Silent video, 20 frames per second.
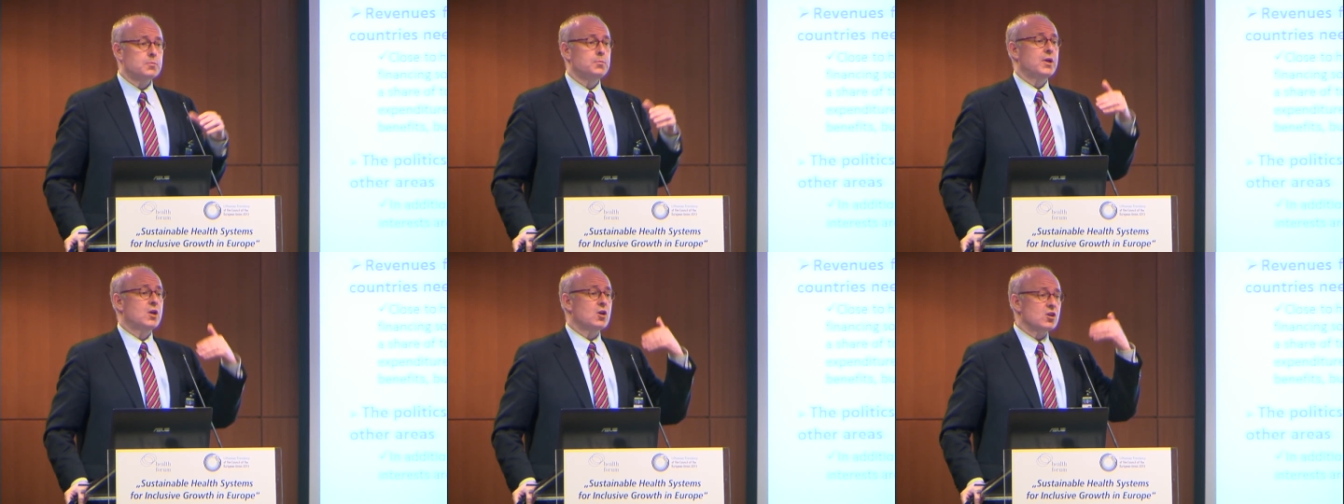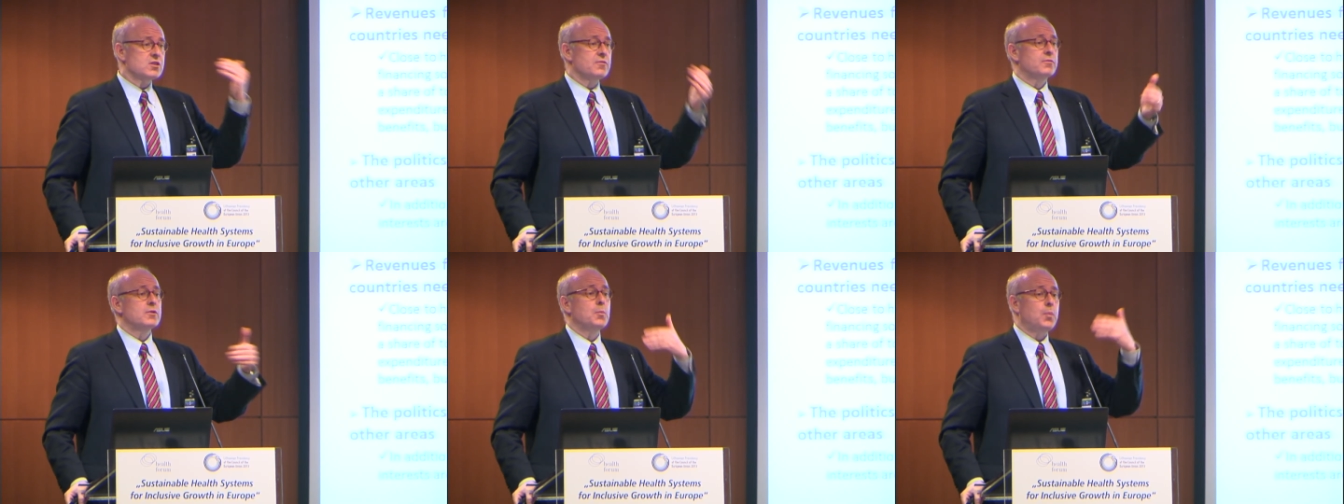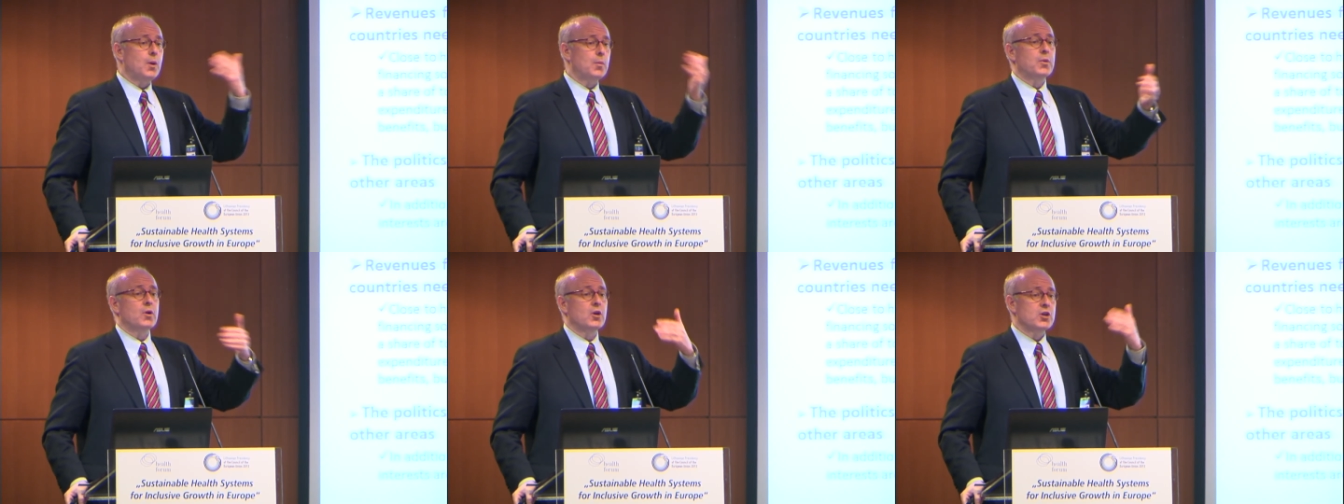because of the
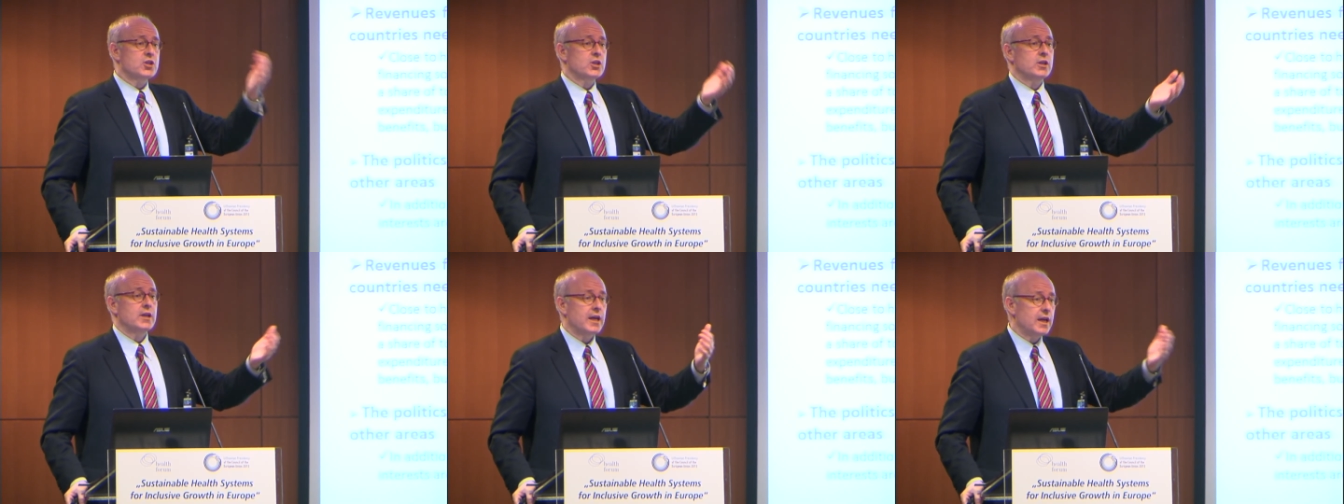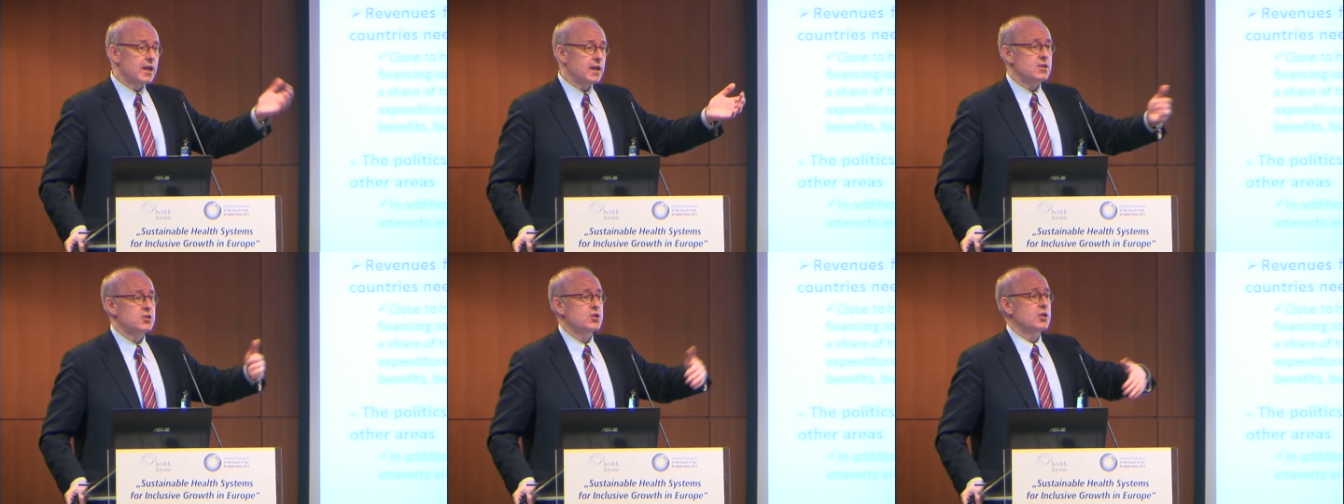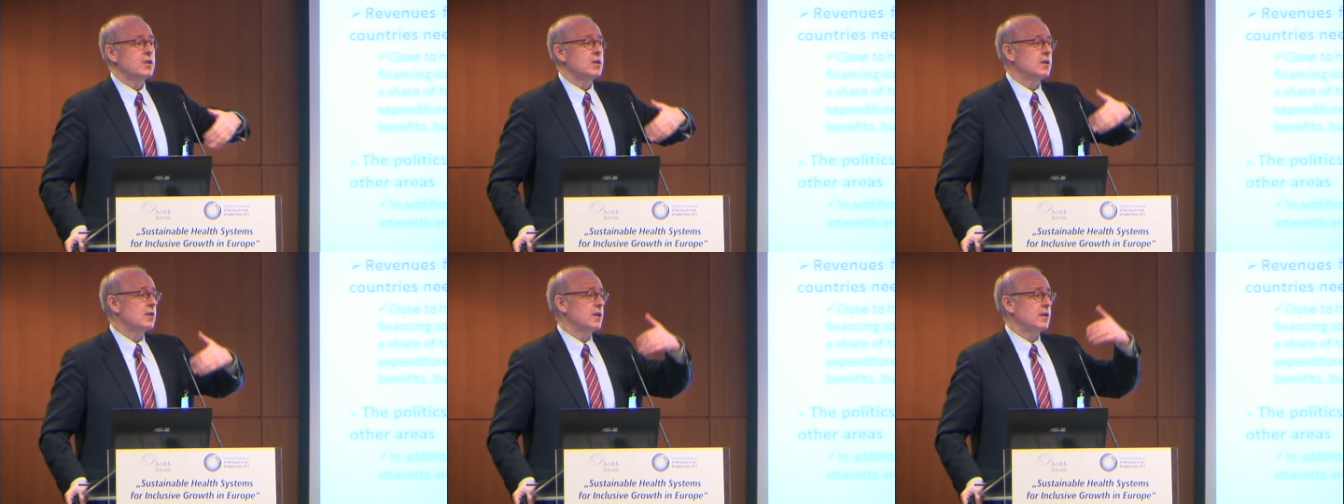population
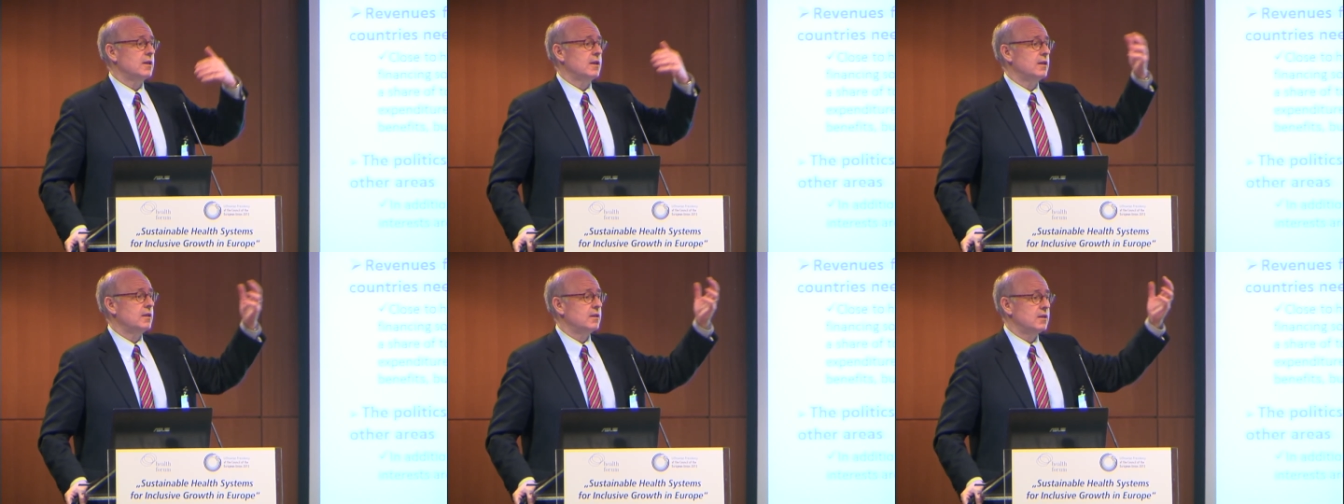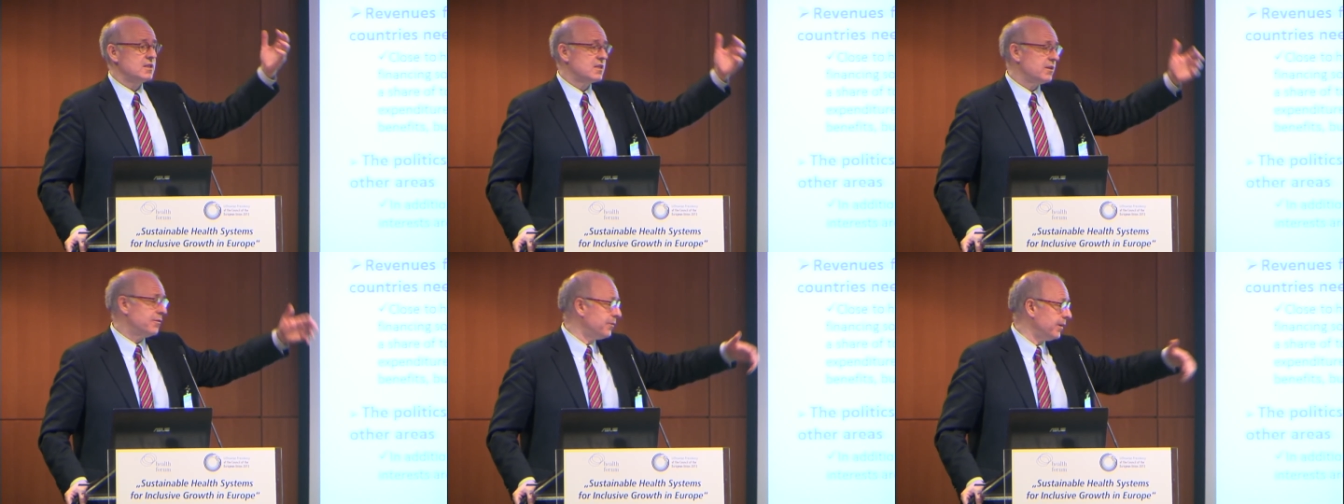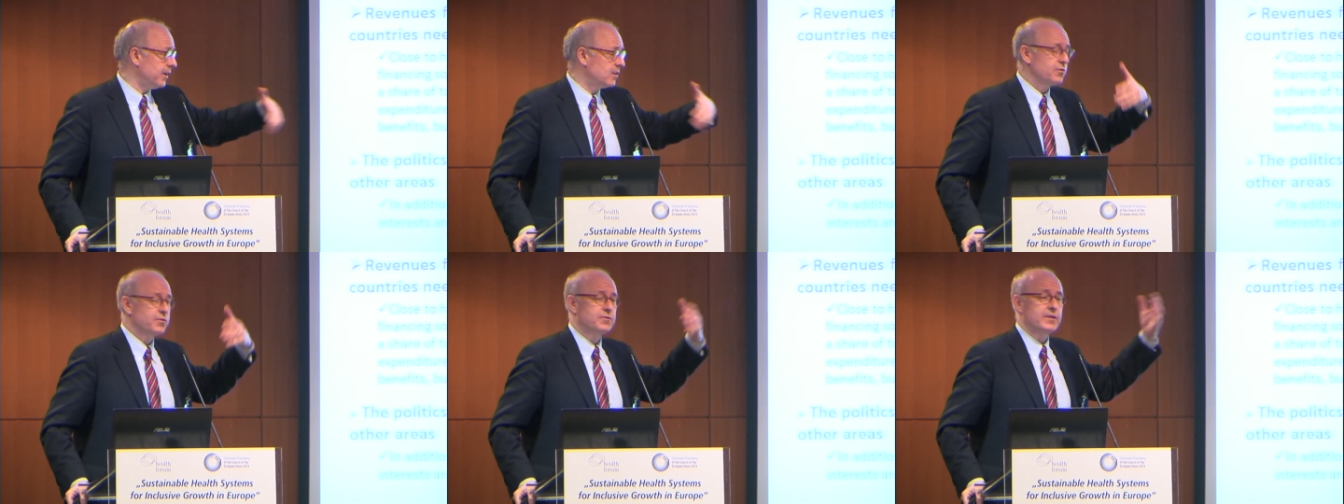aging and this
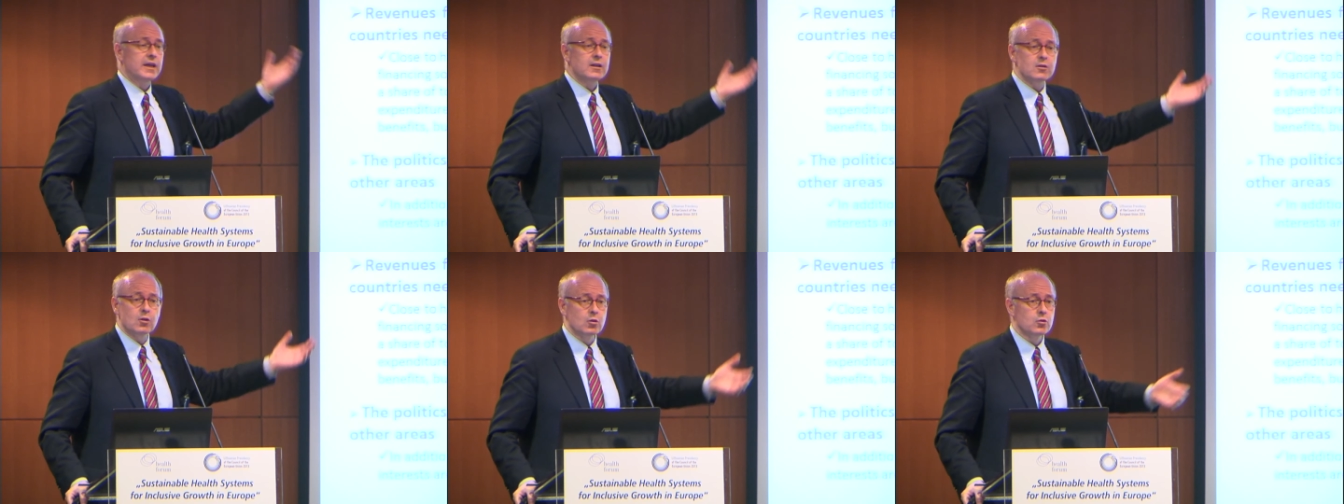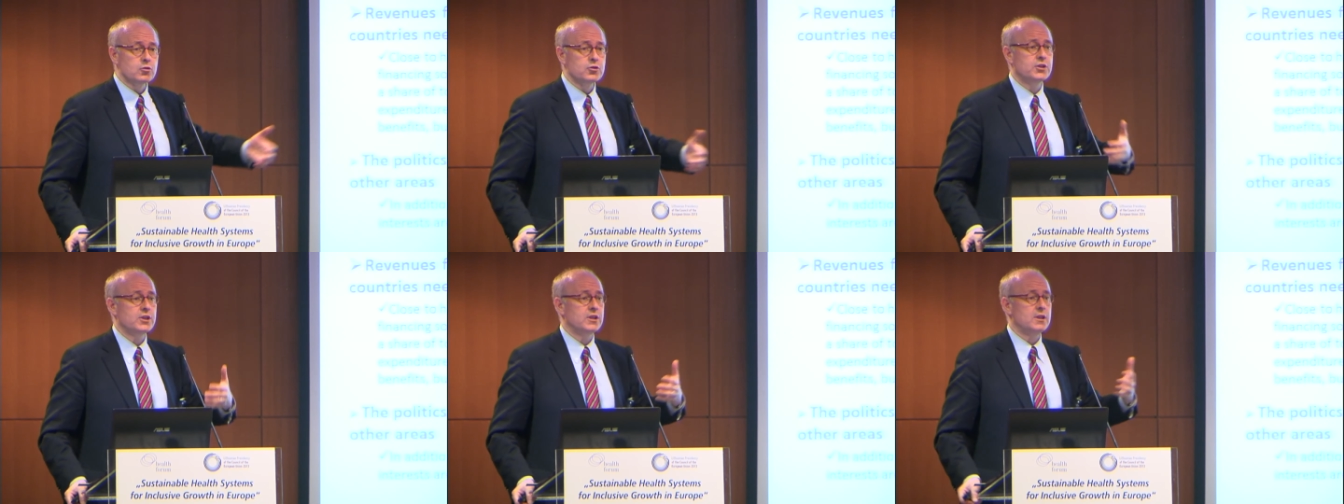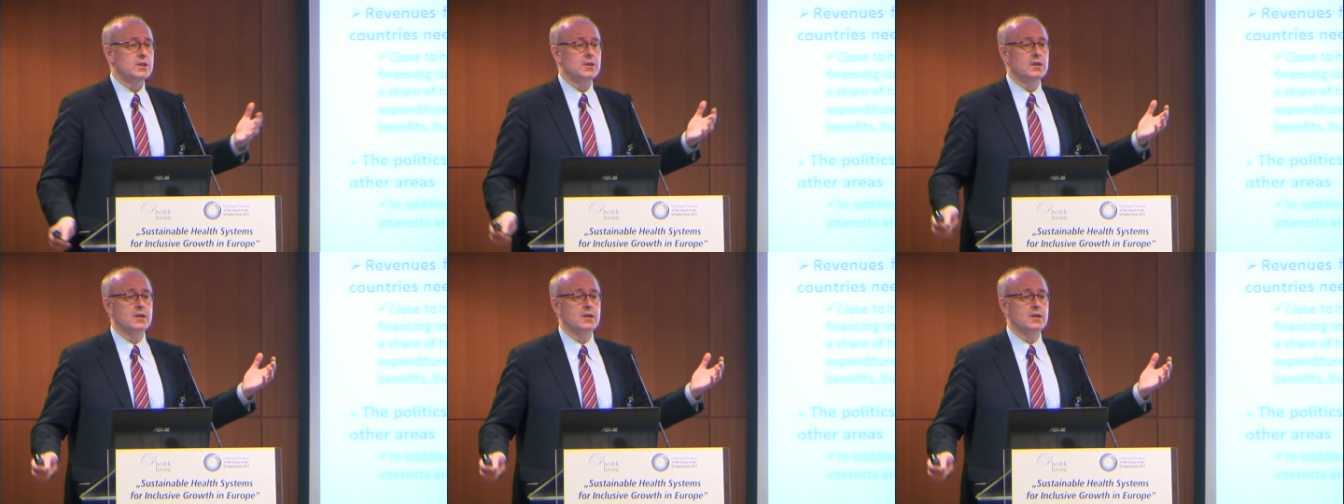effect of technology